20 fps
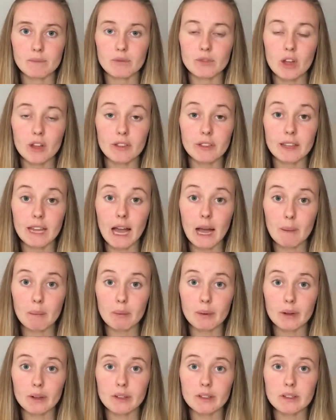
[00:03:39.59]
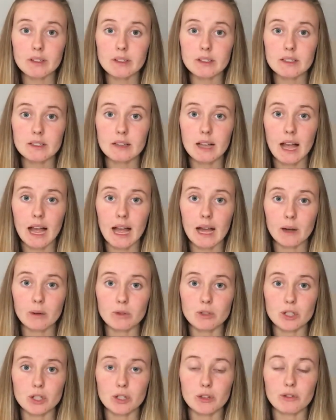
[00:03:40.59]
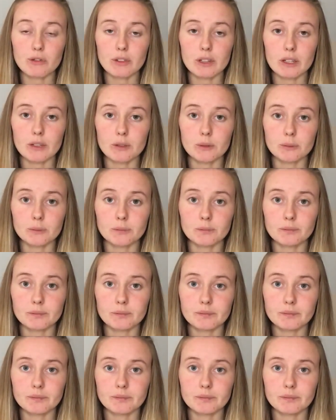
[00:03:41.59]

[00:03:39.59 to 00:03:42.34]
nothing happened. How do you feel?